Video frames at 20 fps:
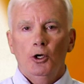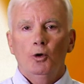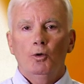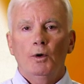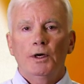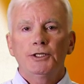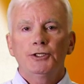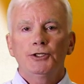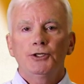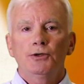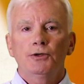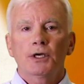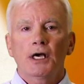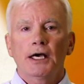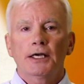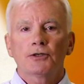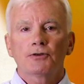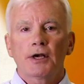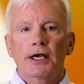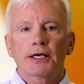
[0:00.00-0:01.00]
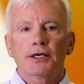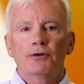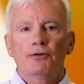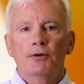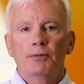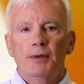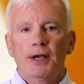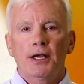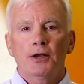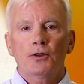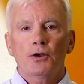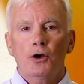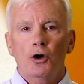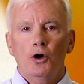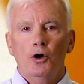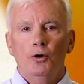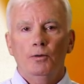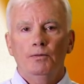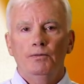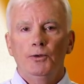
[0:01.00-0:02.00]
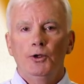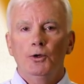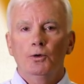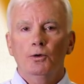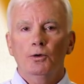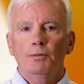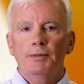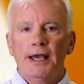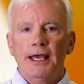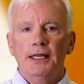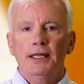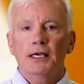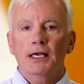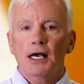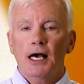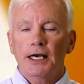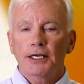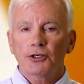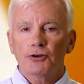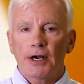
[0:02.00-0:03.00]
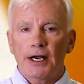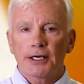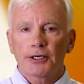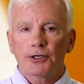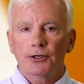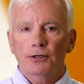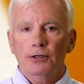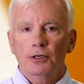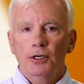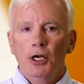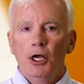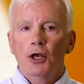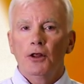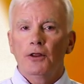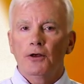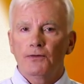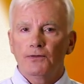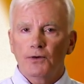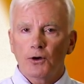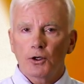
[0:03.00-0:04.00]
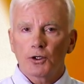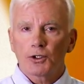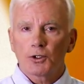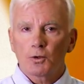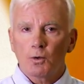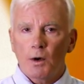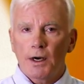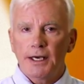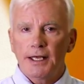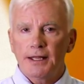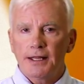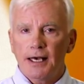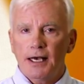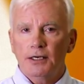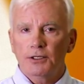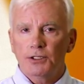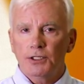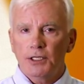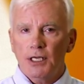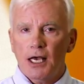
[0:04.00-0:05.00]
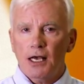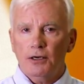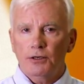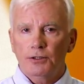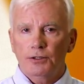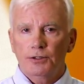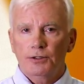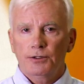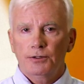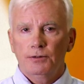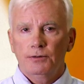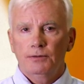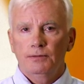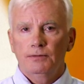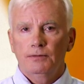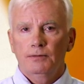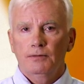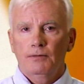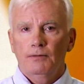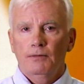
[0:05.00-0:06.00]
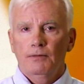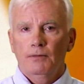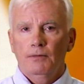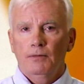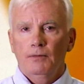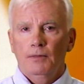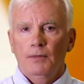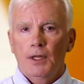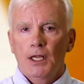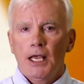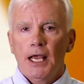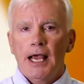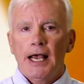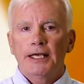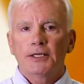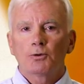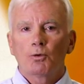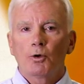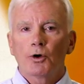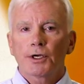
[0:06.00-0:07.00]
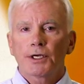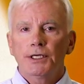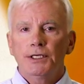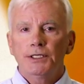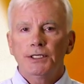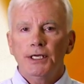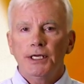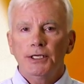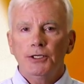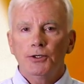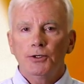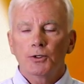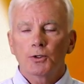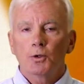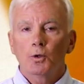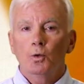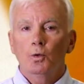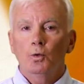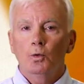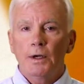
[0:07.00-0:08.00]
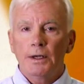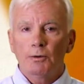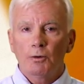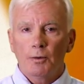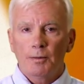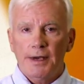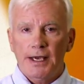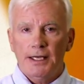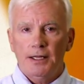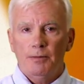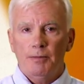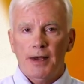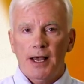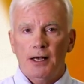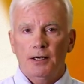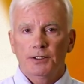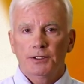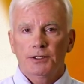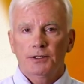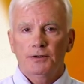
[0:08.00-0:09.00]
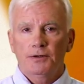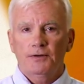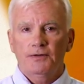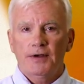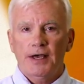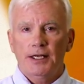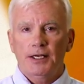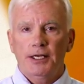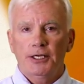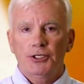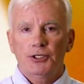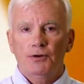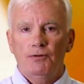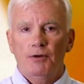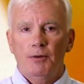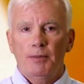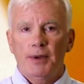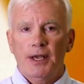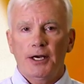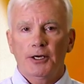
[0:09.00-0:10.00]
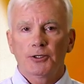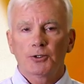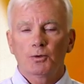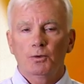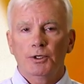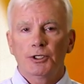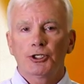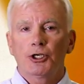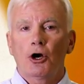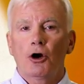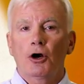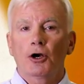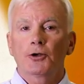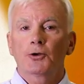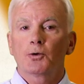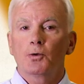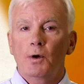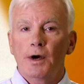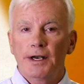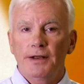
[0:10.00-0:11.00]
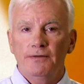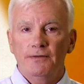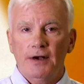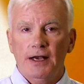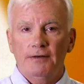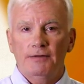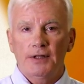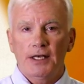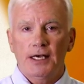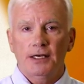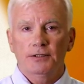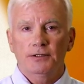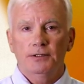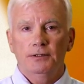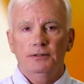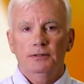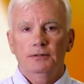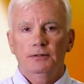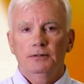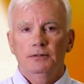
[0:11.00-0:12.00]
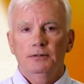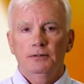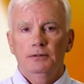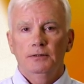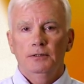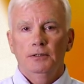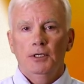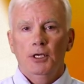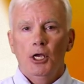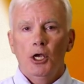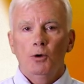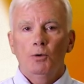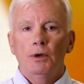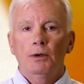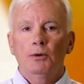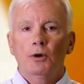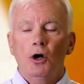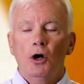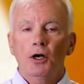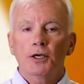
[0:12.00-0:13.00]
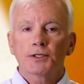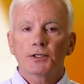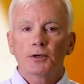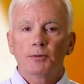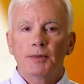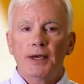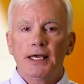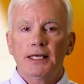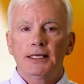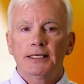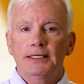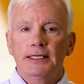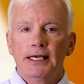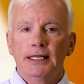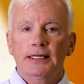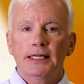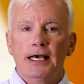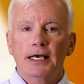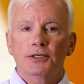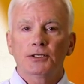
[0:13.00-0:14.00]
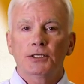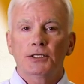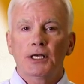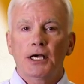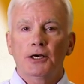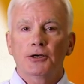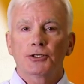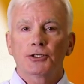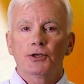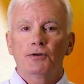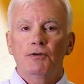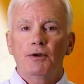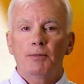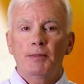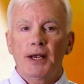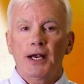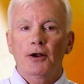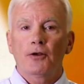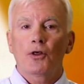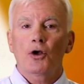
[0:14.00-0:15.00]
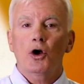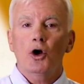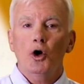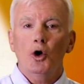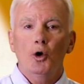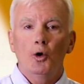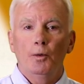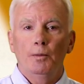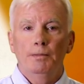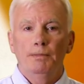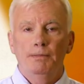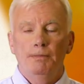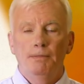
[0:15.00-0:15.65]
Once you contract to repair the home, you will pay the contractor the first $20,000. As work continues, we will pay the balance of the foundation repairs, which are $25,000. We will also pay the $10,000 to repair the home.